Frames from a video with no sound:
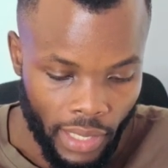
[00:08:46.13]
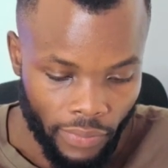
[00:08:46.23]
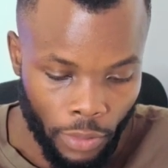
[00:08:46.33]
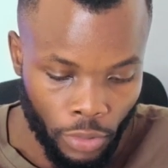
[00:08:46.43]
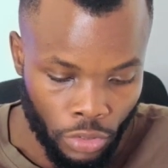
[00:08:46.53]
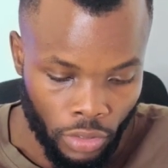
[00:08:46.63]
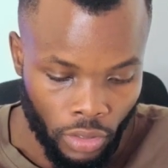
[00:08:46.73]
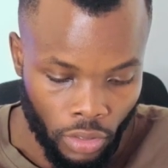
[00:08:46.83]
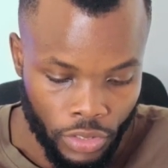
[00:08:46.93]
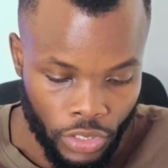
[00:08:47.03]
Third question I
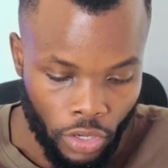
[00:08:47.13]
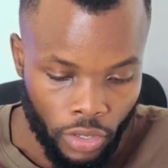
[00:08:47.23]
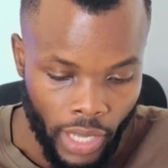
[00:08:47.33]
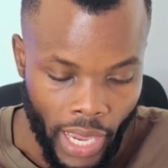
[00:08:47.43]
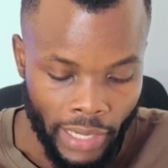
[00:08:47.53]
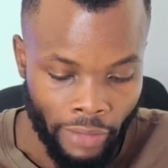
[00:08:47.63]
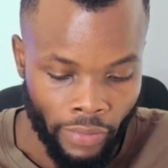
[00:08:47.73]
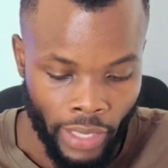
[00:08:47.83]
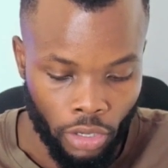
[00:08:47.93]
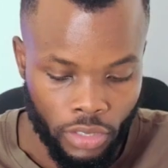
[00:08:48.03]
got wrong, and
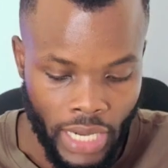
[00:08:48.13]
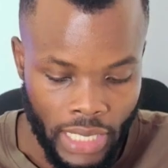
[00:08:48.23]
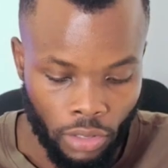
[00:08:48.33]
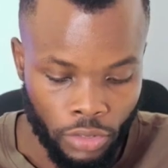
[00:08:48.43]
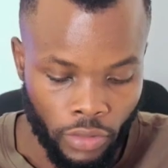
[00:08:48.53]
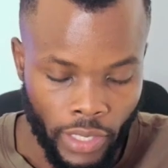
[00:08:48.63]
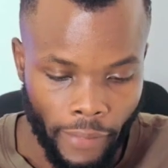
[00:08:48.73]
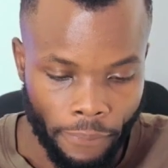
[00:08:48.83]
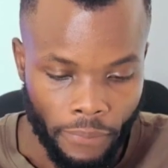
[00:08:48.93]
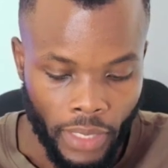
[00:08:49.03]
everything I got right also
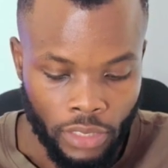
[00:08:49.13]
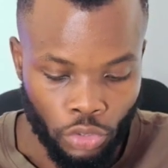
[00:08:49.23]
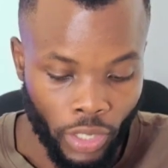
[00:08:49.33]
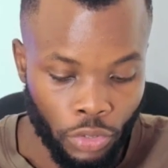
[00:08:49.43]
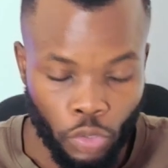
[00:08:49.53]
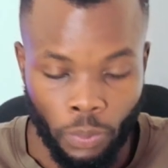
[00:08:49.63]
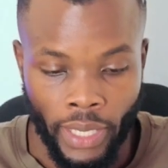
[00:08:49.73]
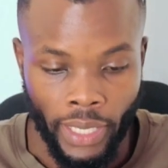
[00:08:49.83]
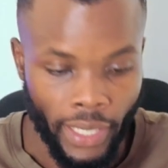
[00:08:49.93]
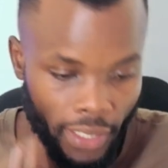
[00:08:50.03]
there. So you can choose to play
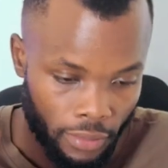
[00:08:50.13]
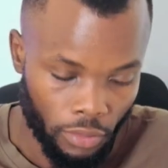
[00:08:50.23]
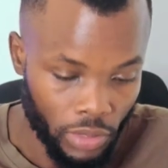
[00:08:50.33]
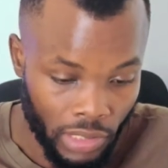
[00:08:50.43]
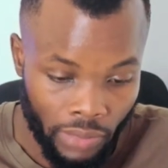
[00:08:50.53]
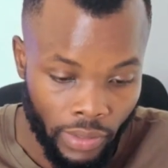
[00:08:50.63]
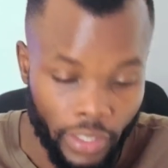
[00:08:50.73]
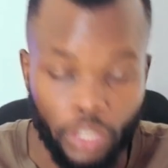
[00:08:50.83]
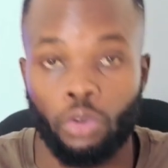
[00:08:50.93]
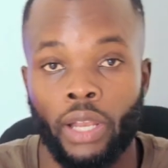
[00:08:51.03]
again, whichever
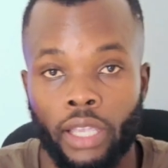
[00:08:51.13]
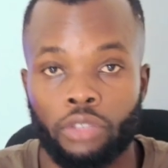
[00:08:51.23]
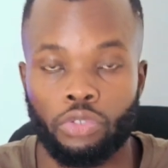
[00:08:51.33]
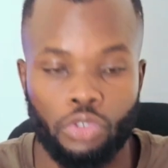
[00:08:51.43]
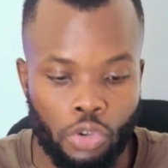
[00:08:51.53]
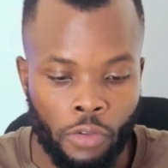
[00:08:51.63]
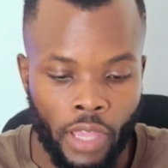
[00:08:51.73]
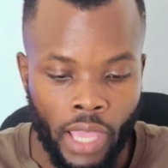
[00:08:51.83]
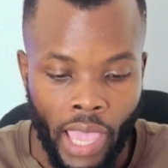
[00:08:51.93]
thing you like to do.